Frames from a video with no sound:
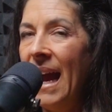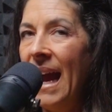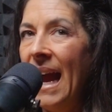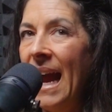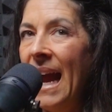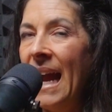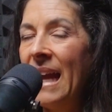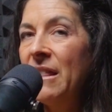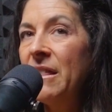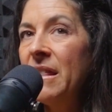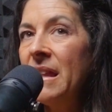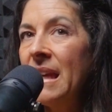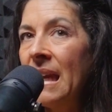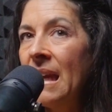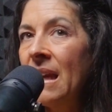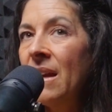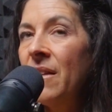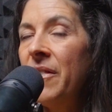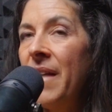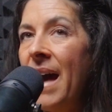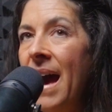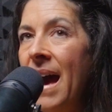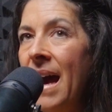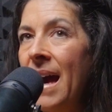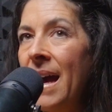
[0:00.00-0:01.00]
I
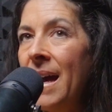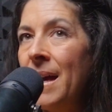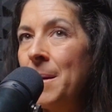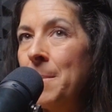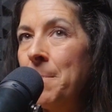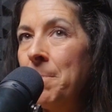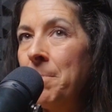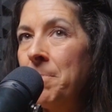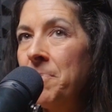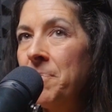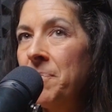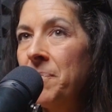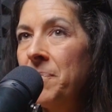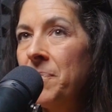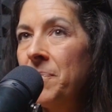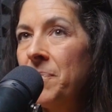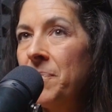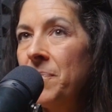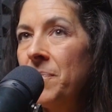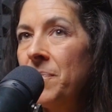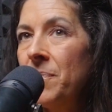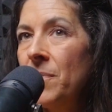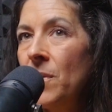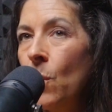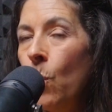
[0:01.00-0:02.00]
think that
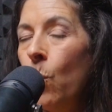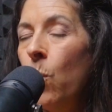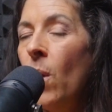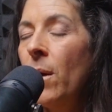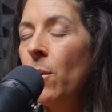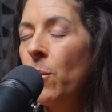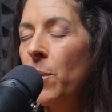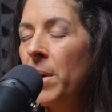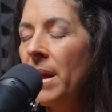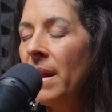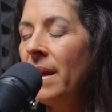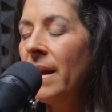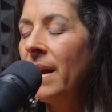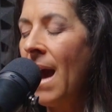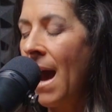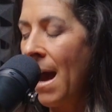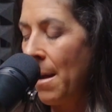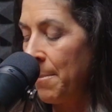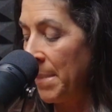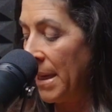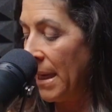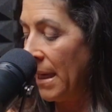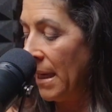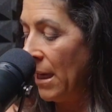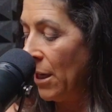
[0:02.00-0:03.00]
what really
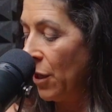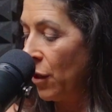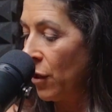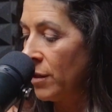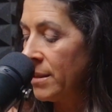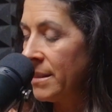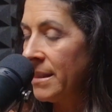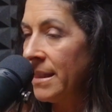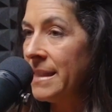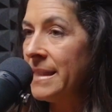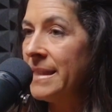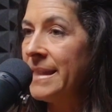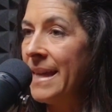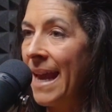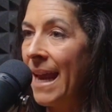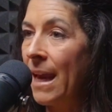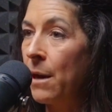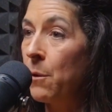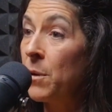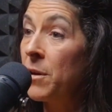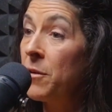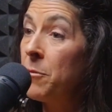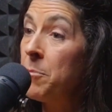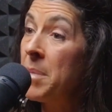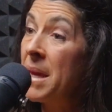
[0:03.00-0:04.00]
got me here today
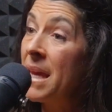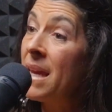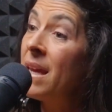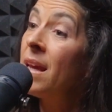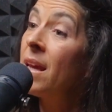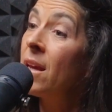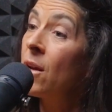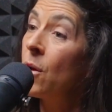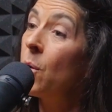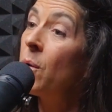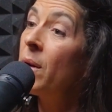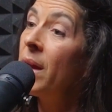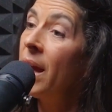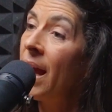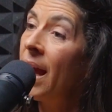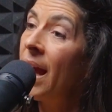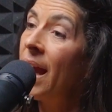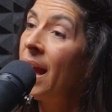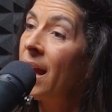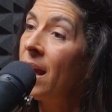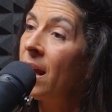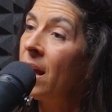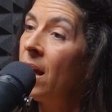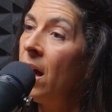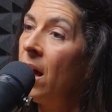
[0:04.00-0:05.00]
with being
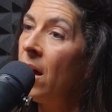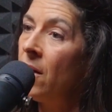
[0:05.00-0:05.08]
okay